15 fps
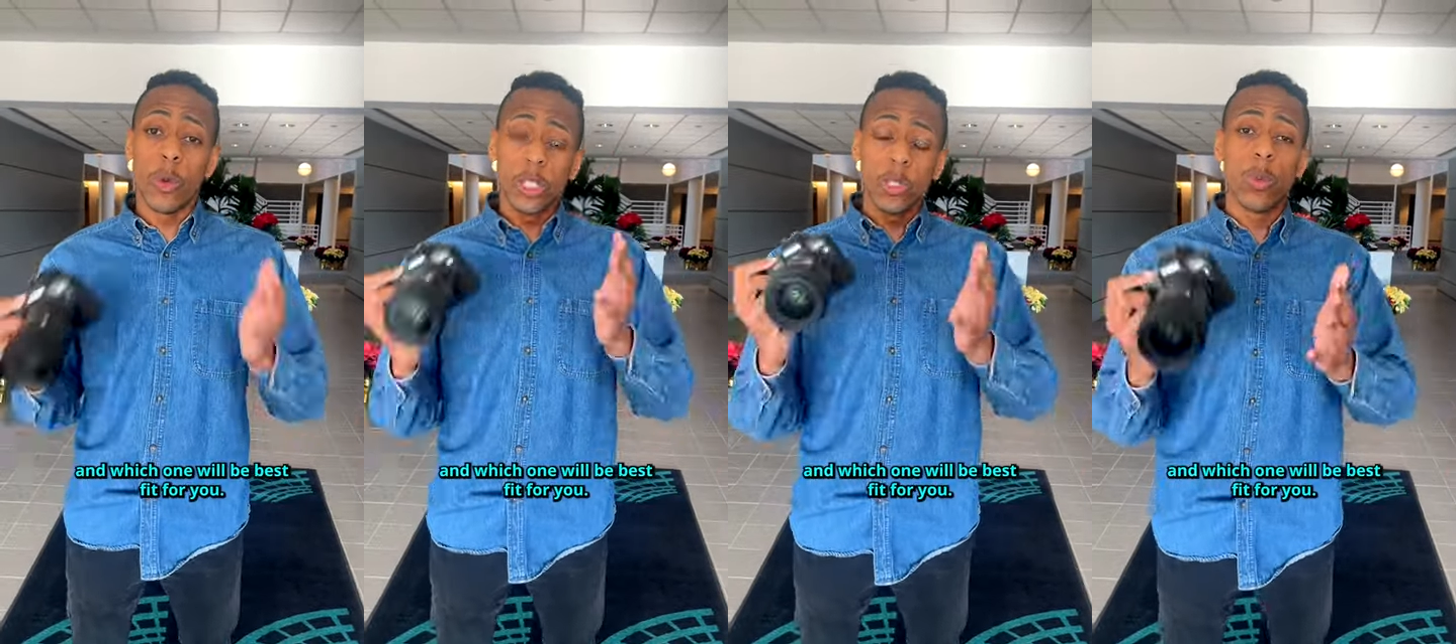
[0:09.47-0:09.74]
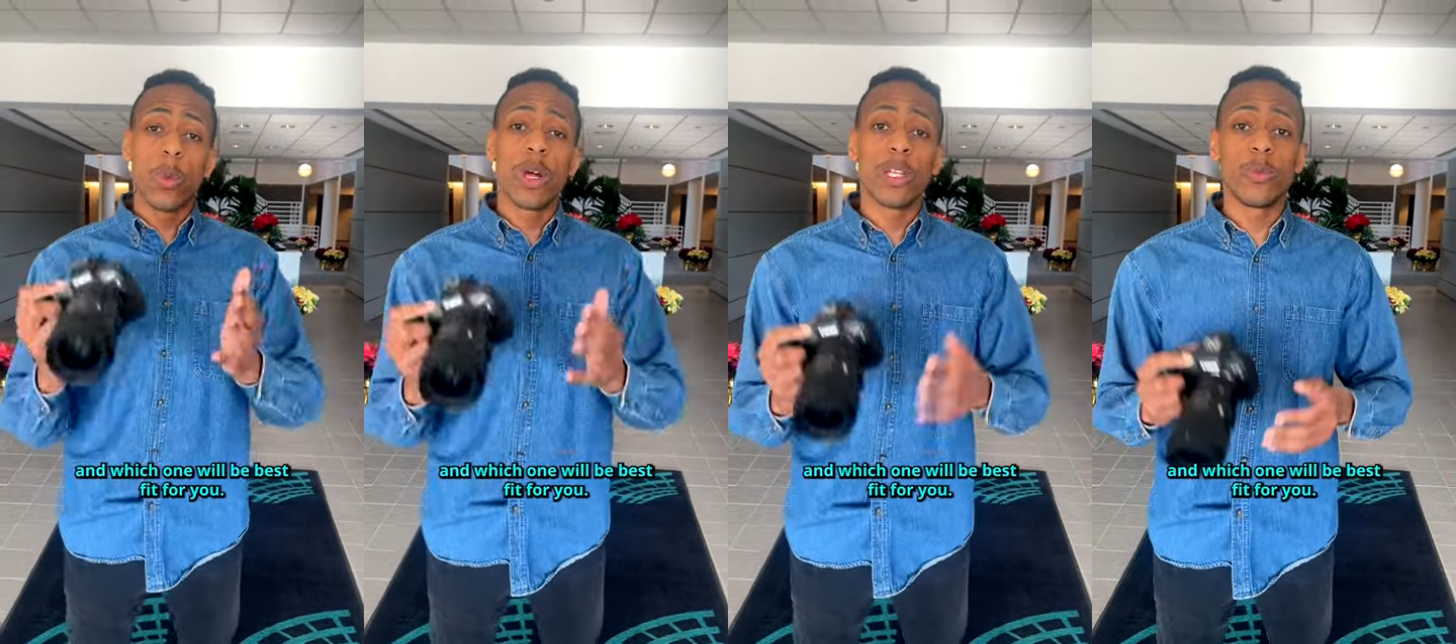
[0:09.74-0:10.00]

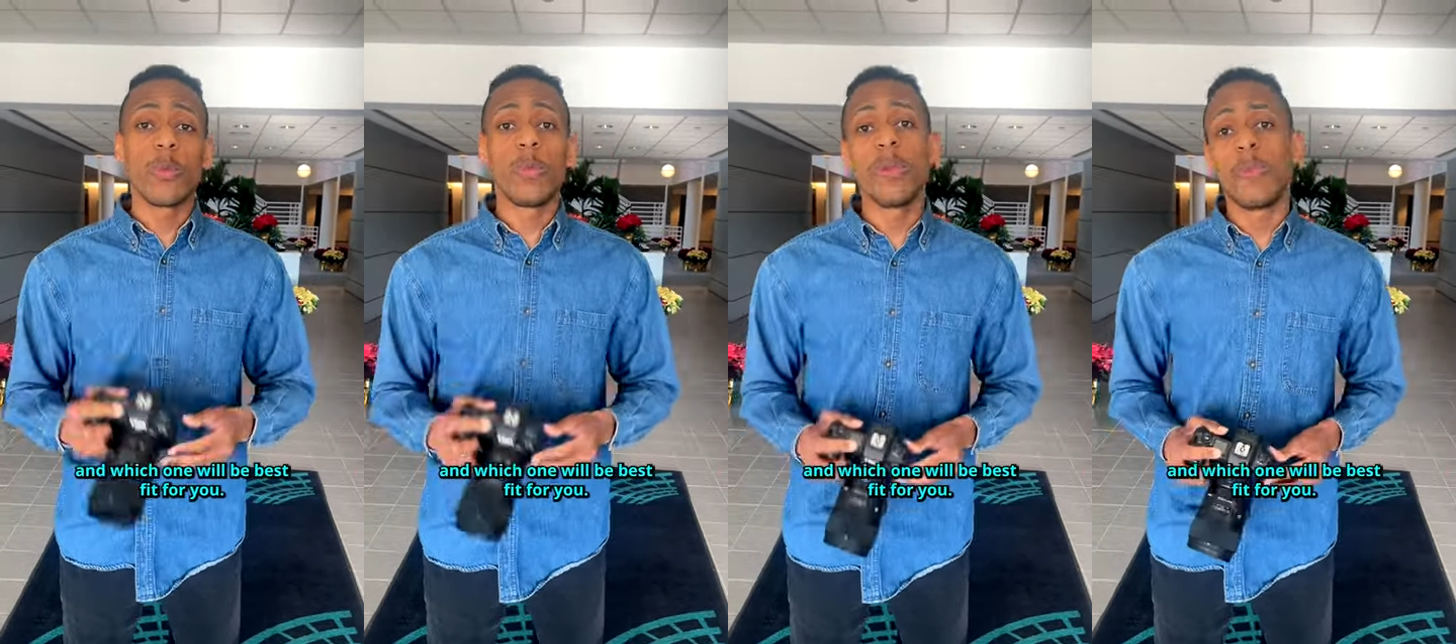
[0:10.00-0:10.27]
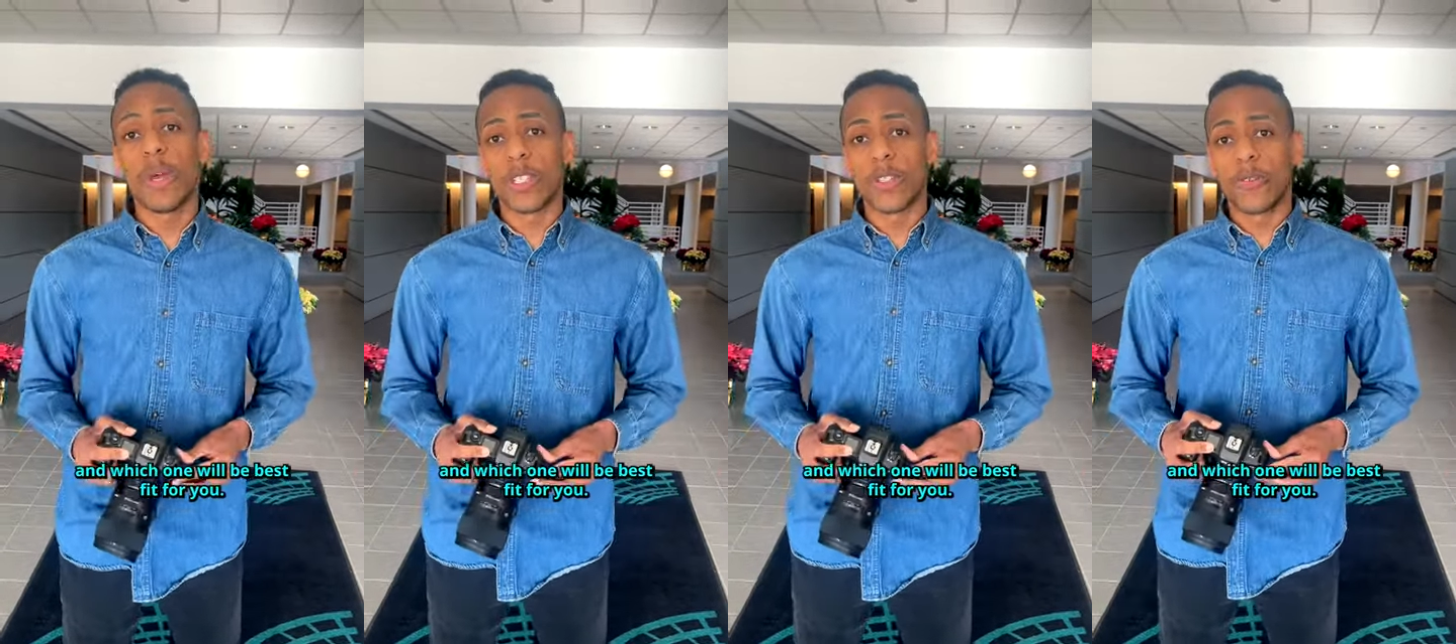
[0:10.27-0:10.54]
which one will be
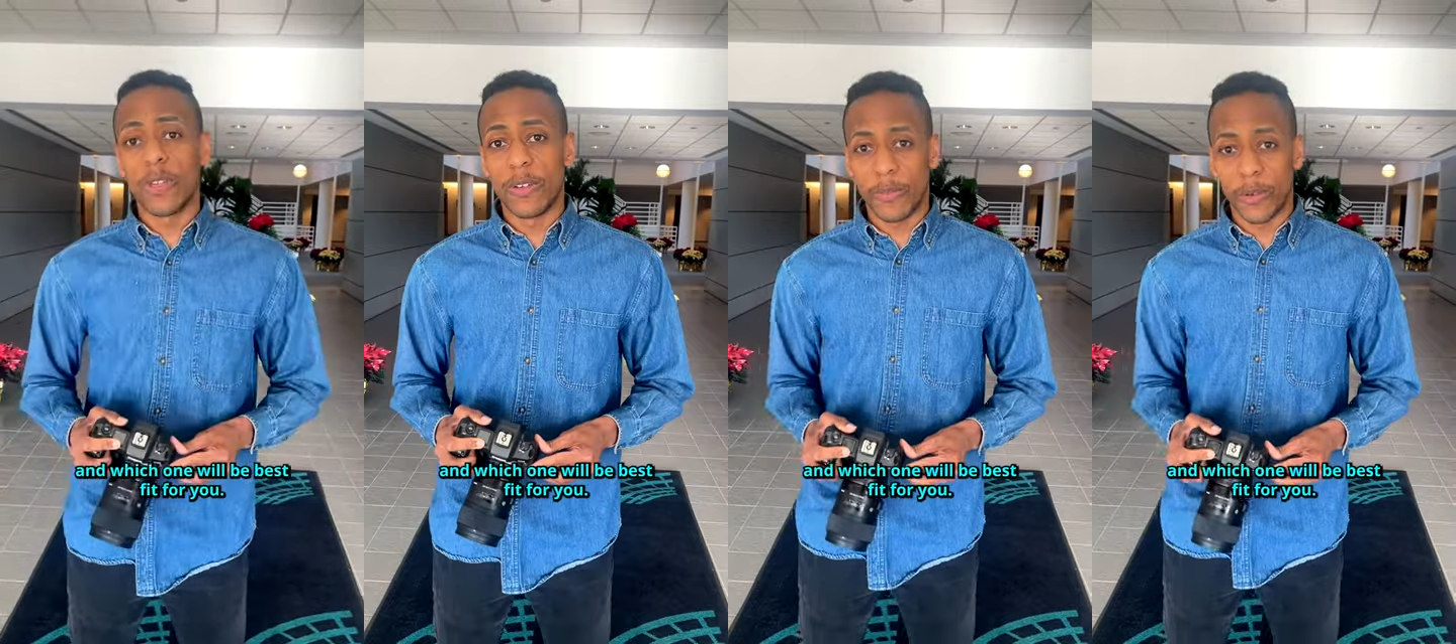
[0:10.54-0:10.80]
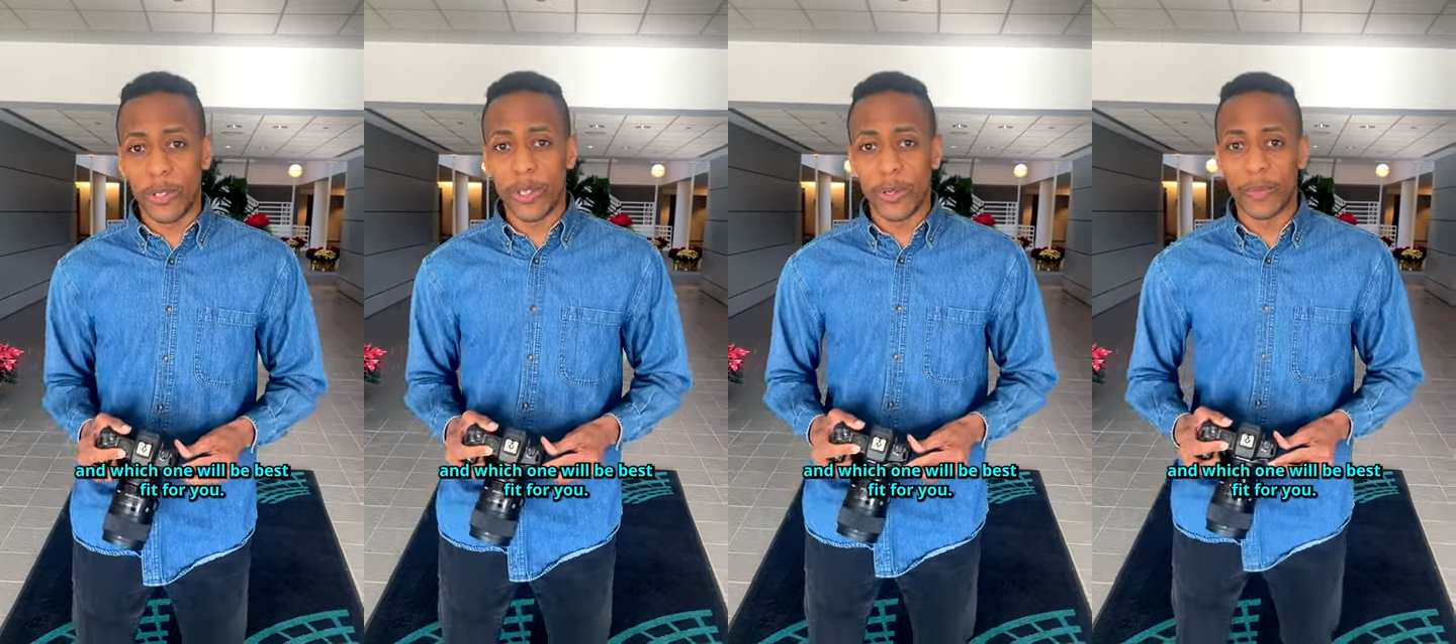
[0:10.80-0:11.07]
best fit
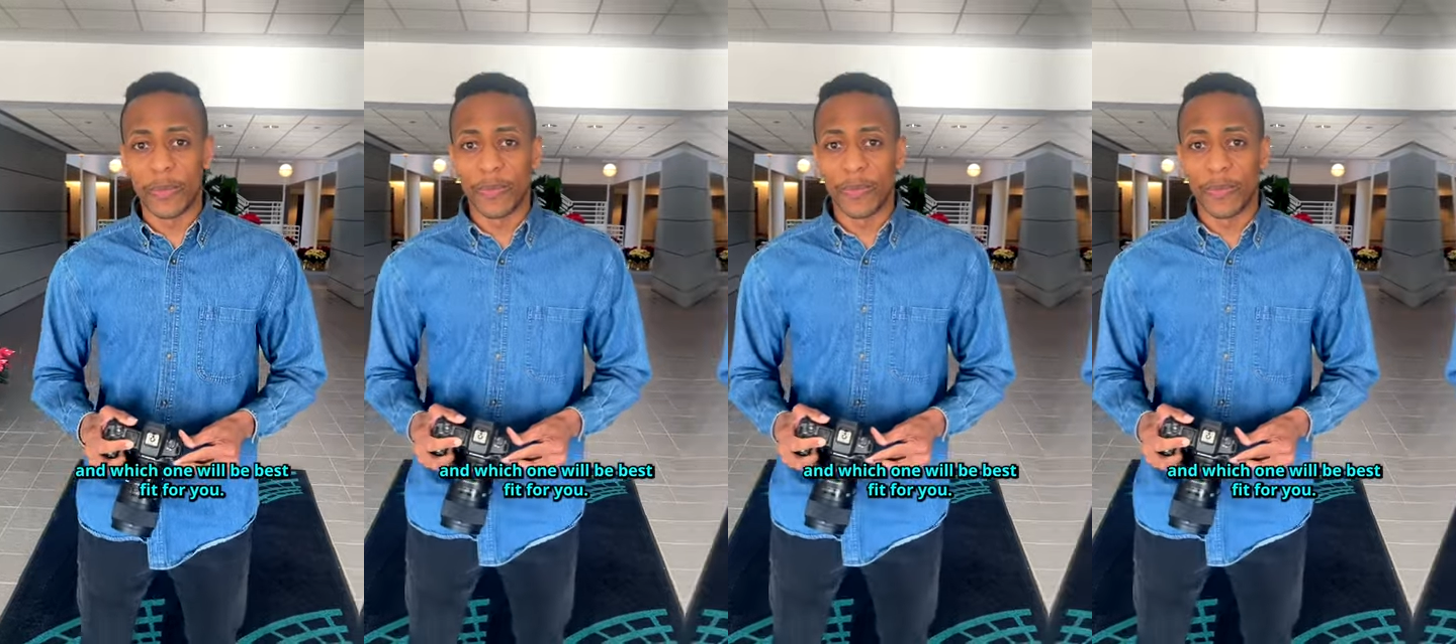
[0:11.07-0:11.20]
for you.